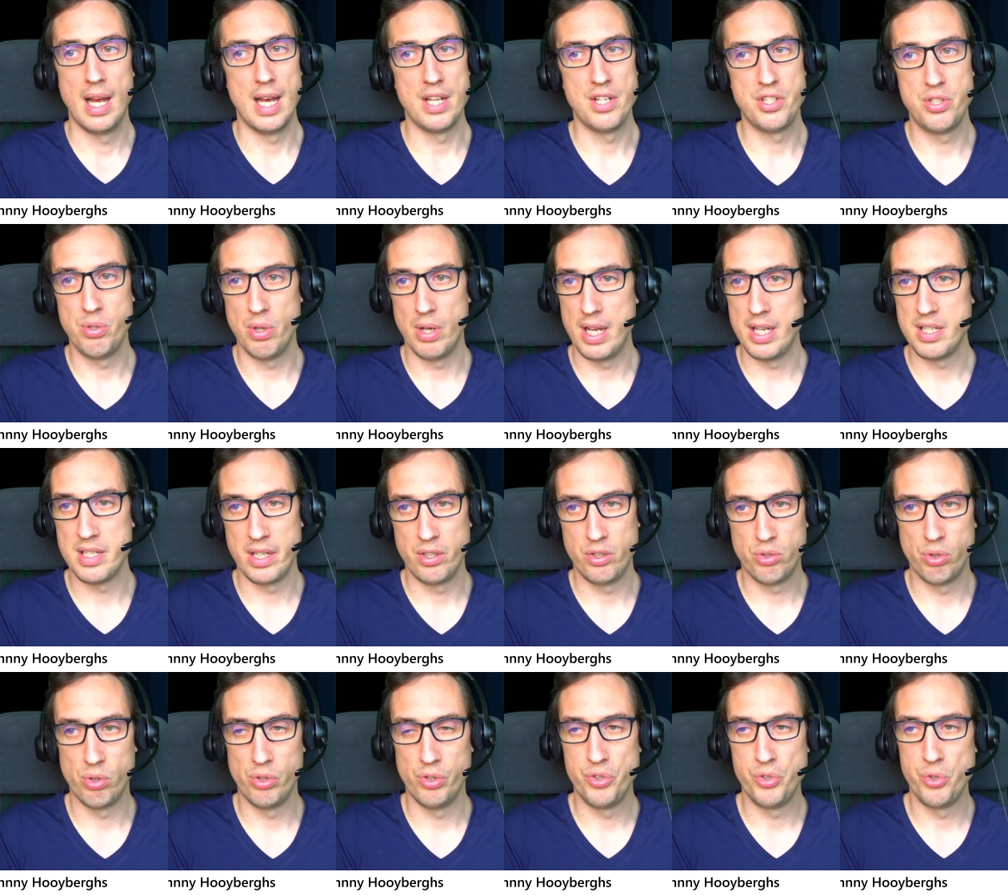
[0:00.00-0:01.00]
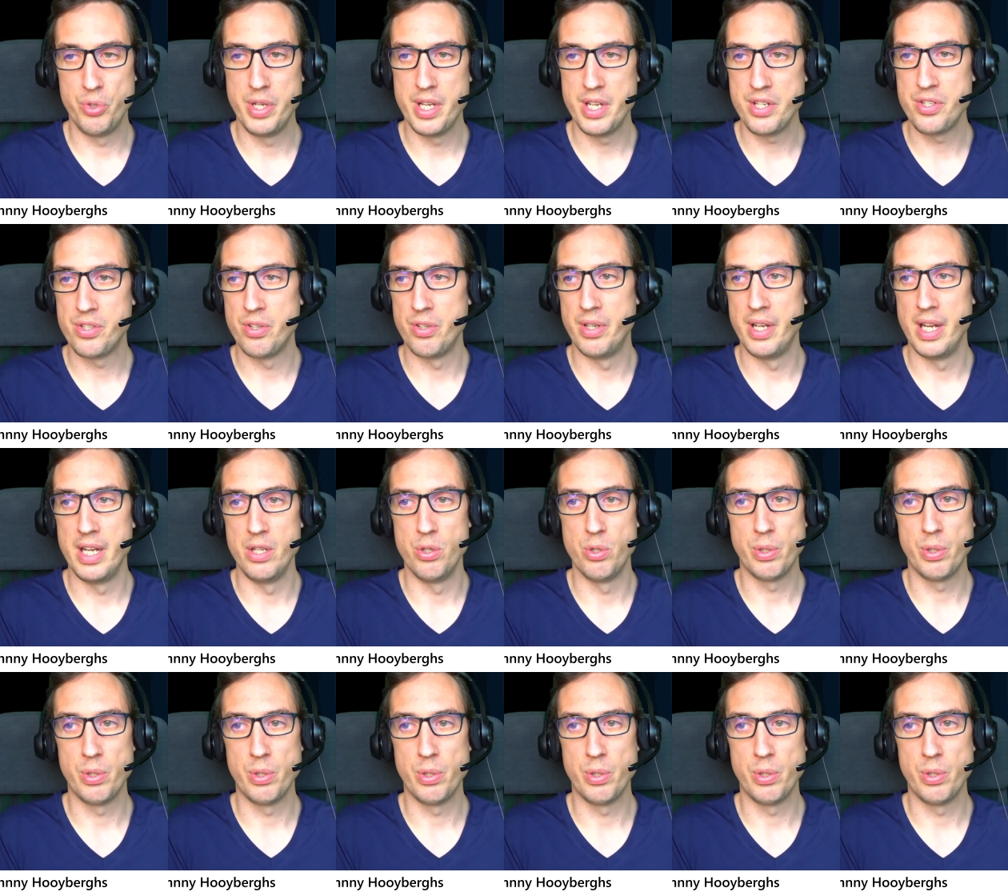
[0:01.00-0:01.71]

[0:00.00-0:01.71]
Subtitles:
As I told you yesterday,